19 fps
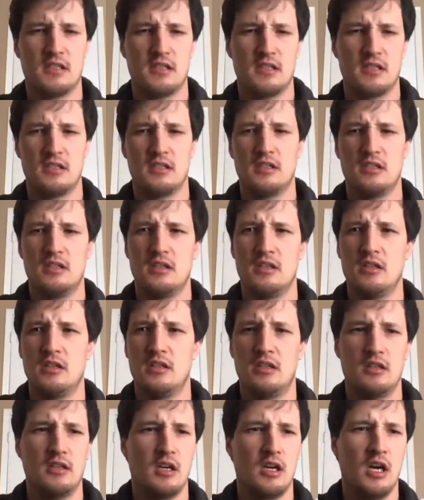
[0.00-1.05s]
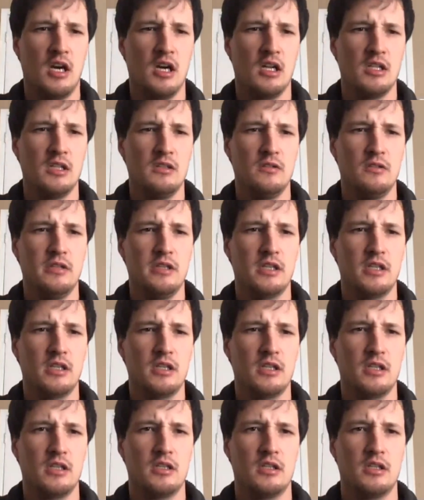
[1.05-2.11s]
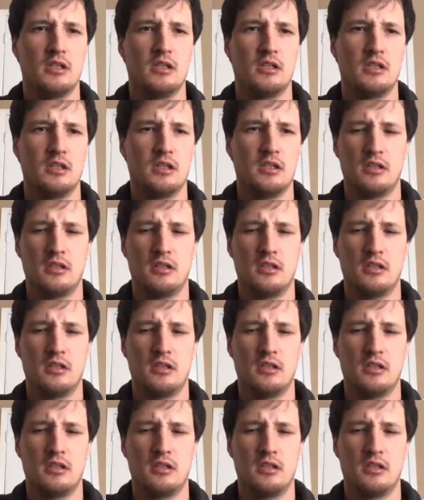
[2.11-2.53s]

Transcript: You alone. Hallelujah. Glory. We